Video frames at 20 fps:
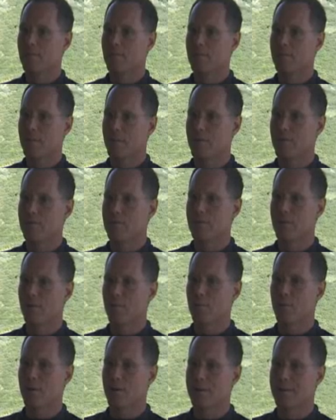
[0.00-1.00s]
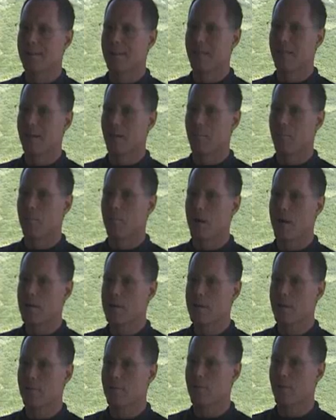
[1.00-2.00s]
use your word,
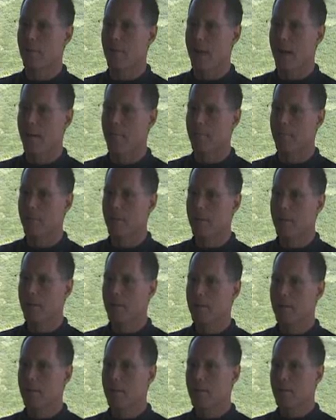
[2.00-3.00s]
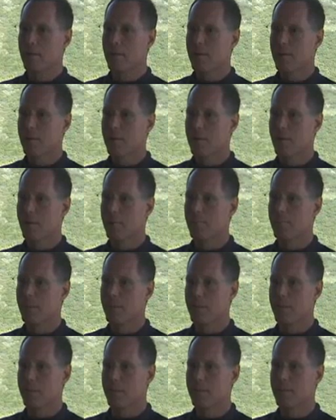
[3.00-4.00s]
decompression for them could
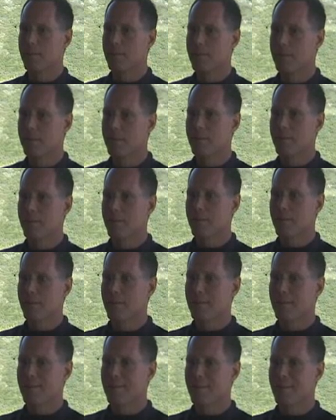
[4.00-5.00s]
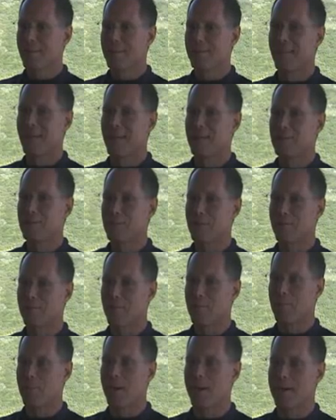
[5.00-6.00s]
be in danger of
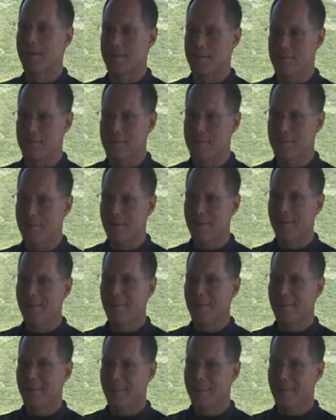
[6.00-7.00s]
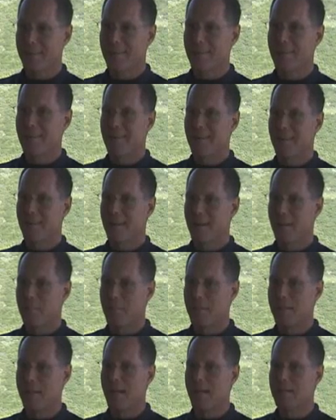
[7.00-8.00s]
the bends. I
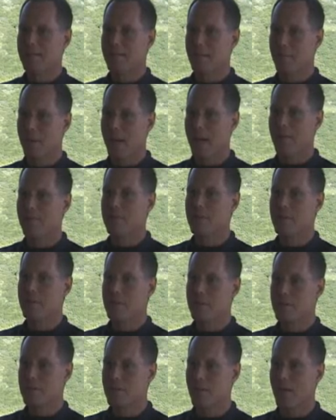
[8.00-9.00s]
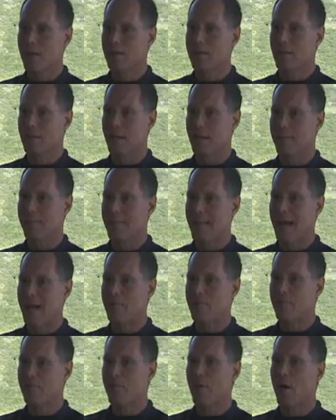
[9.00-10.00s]
mean, that's some heavy shit to get
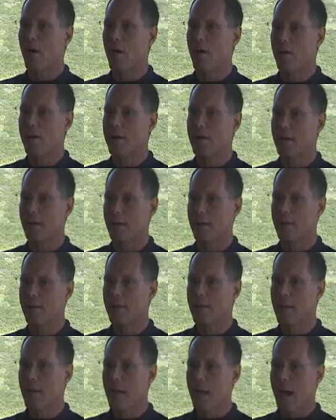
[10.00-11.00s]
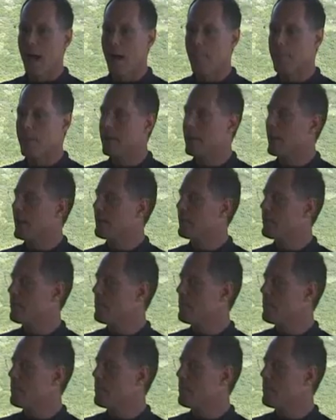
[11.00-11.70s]
that far in. I mean, like, to